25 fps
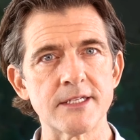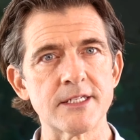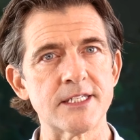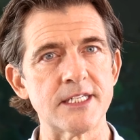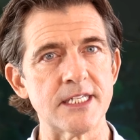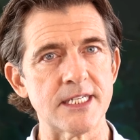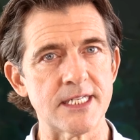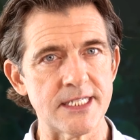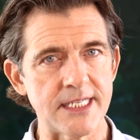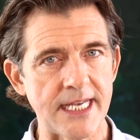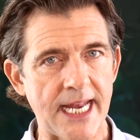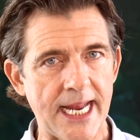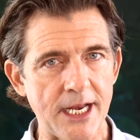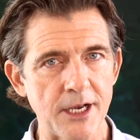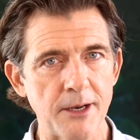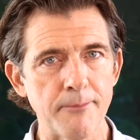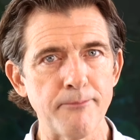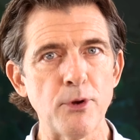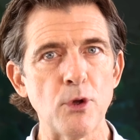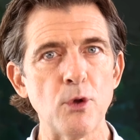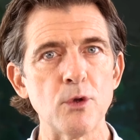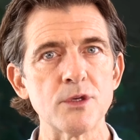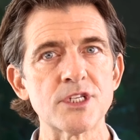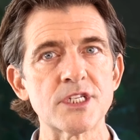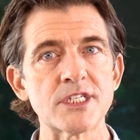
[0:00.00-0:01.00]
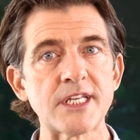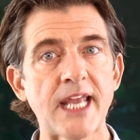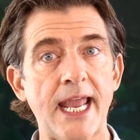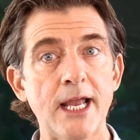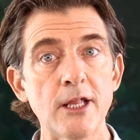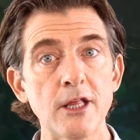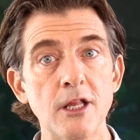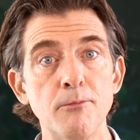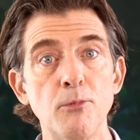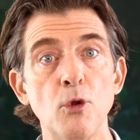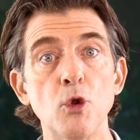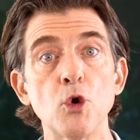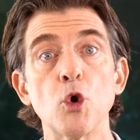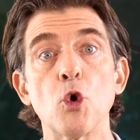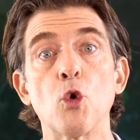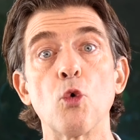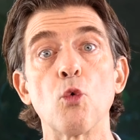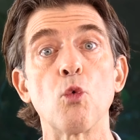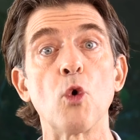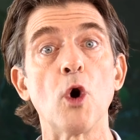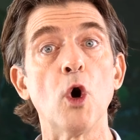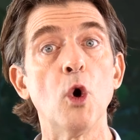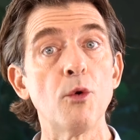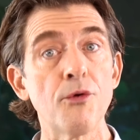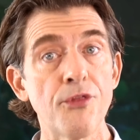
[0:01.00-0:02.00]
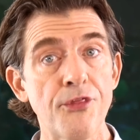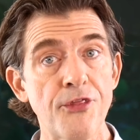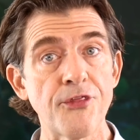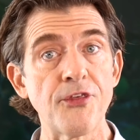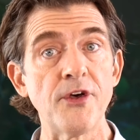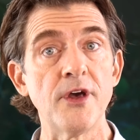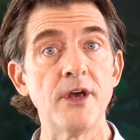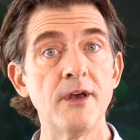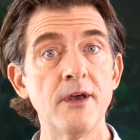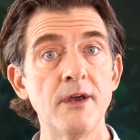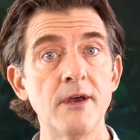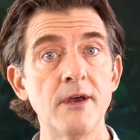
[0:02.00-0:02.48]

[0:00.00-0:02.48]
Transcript: sustainable, scalable growth